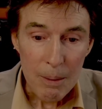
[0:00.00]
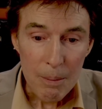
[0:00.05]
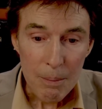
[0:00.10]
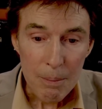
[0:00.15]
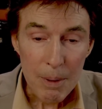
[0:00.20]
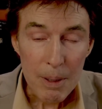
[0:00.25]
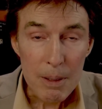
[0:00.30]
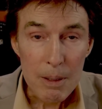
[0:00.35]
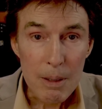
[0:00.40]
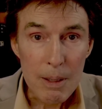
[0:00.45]

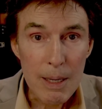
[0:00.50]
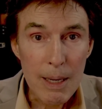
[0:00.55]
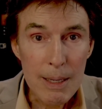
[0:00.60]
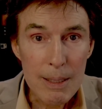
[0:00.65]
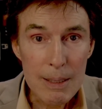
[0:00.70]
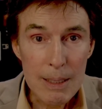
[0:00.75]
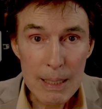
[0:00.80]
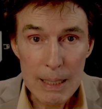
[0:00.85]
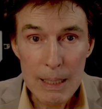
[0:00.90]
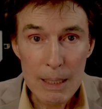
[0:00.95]
But you
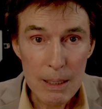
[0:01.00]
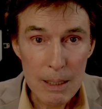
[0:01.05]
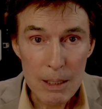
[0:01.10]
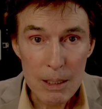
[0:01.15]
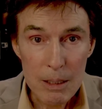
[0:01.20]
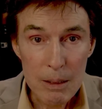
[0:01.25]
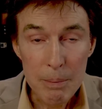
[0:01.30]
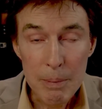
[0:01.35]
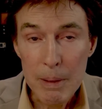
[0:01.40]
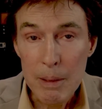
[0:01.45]
can't kill an
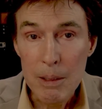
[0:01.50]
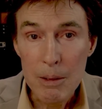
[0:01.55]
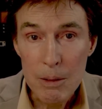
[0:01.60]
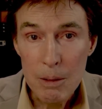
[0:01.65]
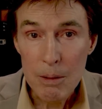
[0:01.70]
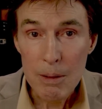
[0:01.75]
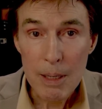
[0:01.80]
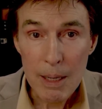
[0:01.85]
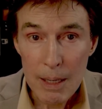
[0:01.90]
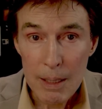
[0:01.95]
ISB
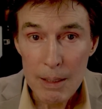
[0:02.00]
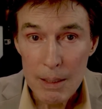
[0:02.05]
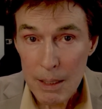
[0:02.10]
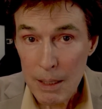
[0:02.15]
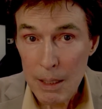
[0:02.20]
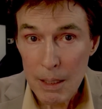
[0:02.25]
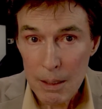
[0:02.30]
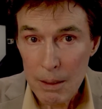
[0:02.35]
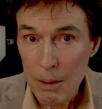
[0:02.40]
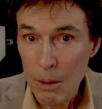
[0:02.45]
because you can't
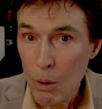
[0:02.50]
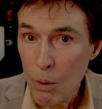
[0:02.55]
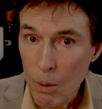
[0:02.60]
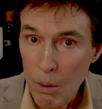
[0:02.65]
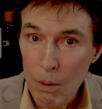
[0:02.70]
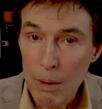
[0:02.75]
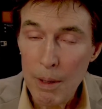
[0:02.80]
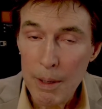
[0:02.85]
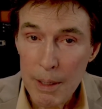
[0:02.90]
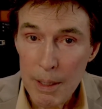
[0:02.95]
kill
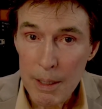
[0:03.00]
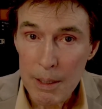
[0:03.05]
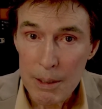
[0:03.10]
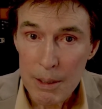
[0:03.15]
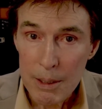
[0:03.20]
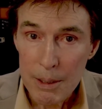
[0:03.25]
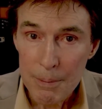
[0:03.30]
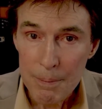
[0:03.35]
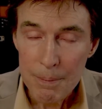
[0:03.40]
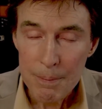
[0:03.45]
all that
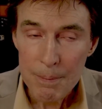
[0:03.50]
is.